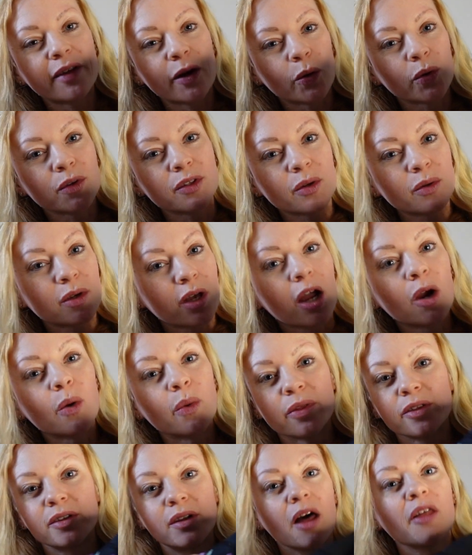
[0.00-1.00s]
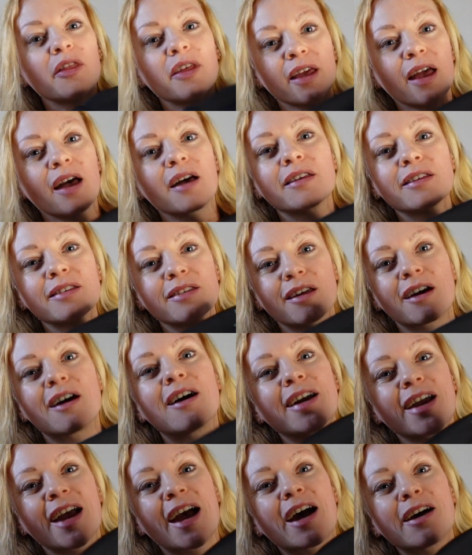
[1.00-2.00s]
they also go with nothing else that
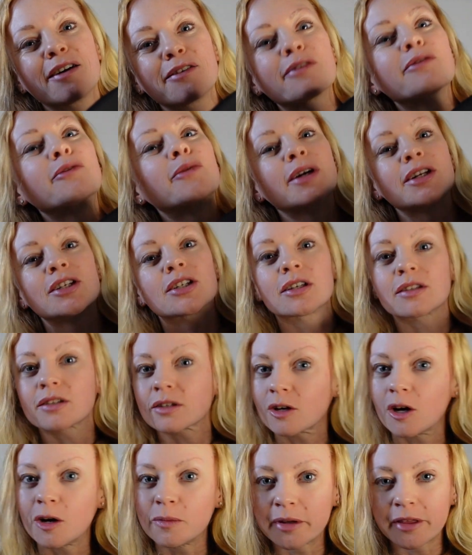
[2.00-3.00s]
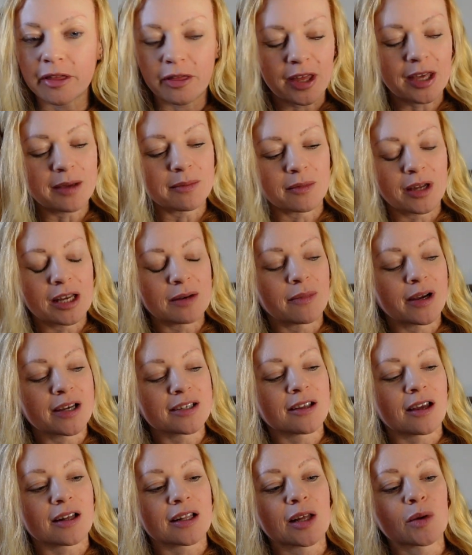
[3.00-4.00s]
I have, which is a common theme in my
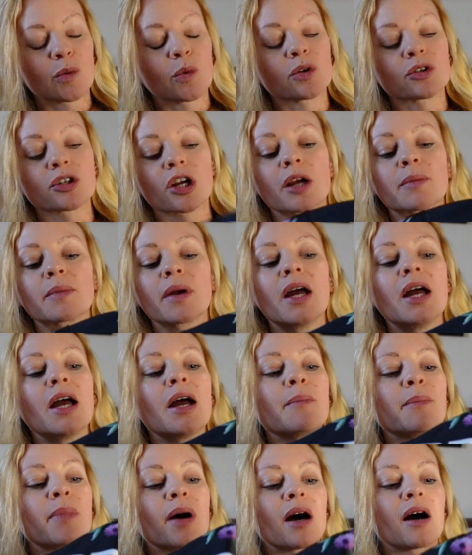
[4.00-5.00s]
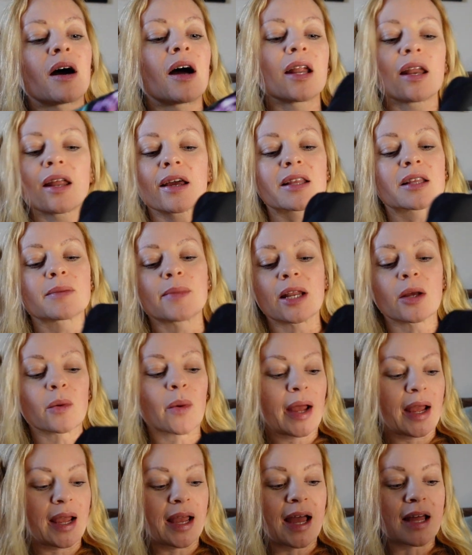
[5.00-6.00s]
cycling wardrobe, but I like them
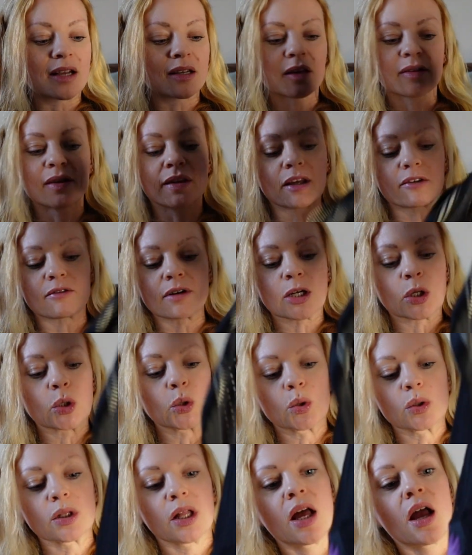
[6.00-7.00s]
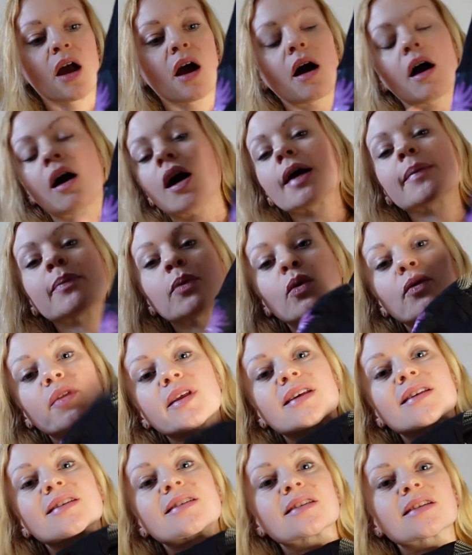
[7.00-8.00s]
anyway, and I think they're really cool. I bought
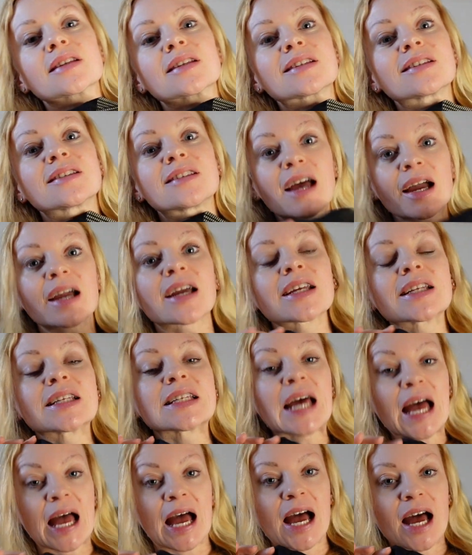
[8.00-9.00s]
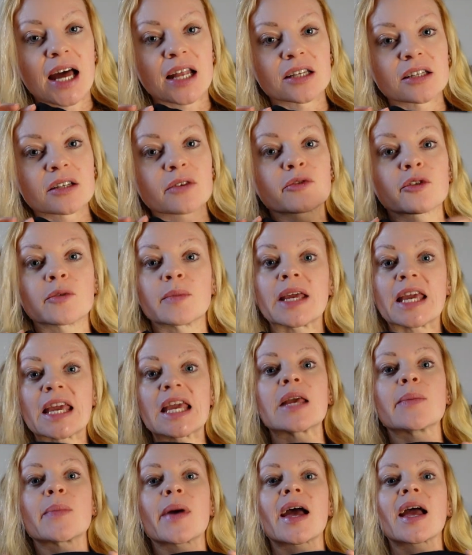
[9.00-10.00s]
these second-hand from
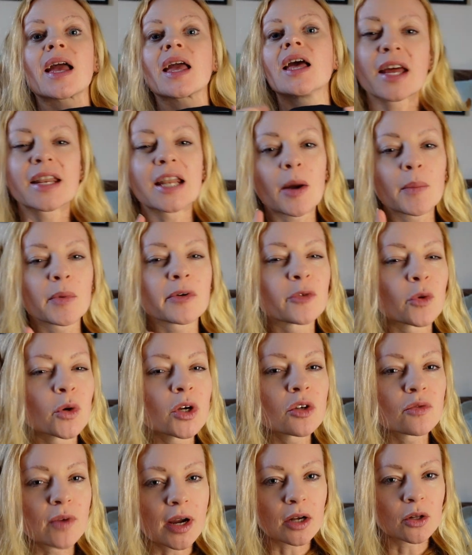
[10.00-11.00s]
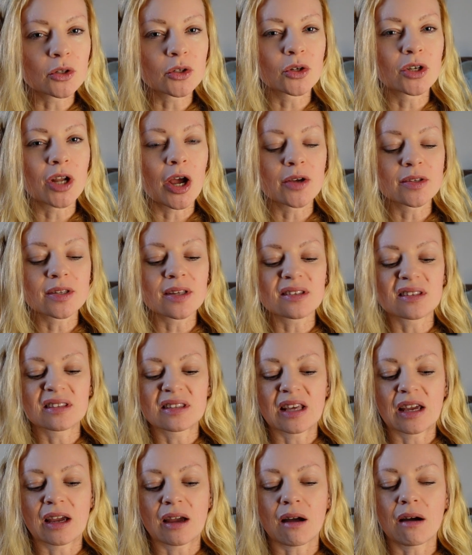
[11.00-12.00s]
eBay, and now before you wrinkle your noses and
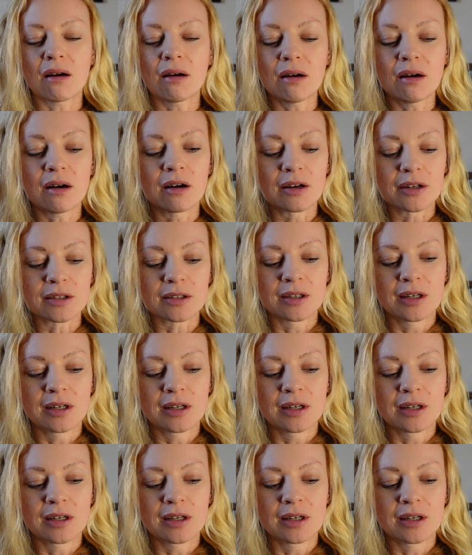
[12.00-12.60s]
think, oh,